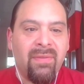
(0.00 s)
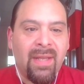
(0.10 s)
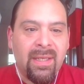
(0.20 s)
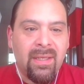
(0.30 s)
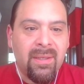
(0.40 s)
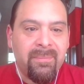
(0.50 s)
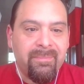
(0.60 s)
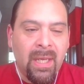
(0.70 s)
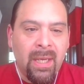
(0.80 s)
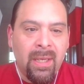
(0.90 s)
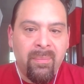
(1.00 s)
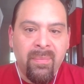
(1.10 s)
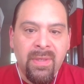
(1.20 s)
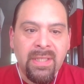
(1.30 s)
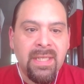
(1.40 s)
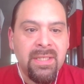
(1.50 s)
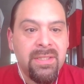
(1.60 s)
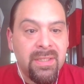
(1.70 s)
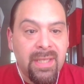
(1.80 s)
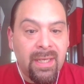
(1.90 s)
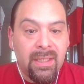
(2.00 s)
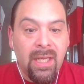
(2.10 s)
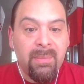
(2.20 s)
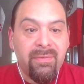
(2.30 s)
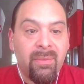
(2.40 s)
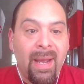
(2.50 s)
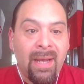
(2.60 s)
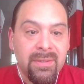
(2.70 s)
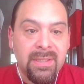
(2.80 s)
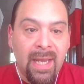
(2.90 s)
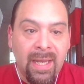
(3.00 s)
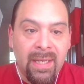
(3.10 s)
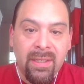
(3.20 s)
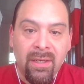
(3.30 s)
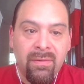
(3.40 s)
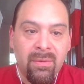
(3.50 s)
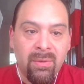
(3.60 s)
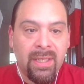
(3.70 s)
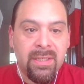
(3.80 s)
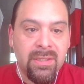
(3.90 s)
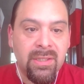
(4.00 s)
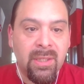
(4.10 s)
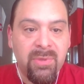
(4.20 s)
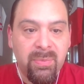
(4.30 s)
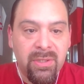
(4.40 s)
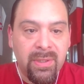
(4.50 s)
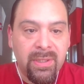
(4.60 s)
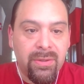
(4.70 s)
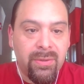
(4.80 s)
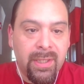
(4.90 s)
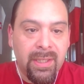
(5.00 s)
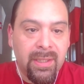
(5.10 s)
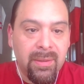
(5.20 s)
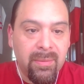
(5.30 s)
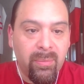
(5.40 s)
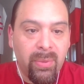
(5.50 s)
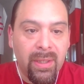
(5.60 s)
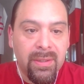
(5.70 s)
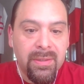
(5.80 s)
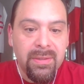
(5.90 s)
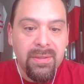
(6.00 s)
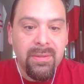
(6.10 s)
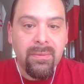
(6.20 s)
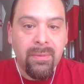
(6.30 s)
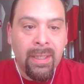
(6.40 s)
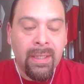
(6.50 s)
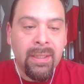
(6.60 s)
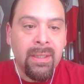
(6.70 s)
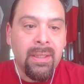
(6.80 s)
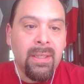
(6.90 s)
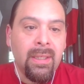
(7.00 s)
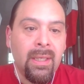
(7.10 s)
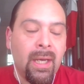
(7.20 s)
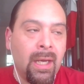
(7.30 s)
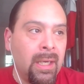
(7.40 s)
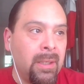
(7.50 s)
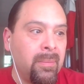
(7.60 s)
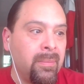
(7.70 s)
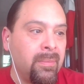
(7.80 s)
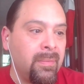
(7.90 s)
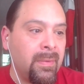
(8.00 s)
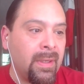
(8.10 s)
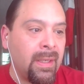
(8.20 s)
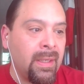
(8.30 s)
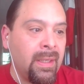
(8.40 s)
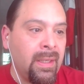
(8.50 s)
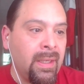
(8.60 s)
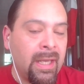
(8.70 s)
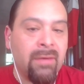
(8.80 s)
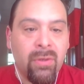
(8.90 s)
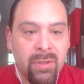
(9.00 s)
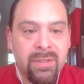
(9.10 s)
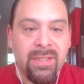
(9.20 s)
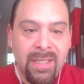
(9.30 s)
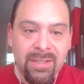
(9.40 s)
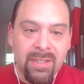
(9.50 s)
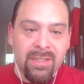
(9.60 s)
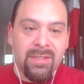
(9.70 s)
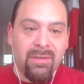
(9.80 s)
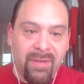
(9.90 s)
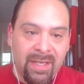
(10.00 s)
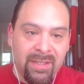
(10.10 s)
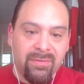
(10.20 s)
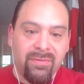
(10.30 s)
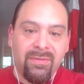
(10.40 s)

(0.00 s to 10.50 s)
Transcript: like the tensions kind of coming from outside of the relationships between the three brothers, right? And of course, the tensions of kind of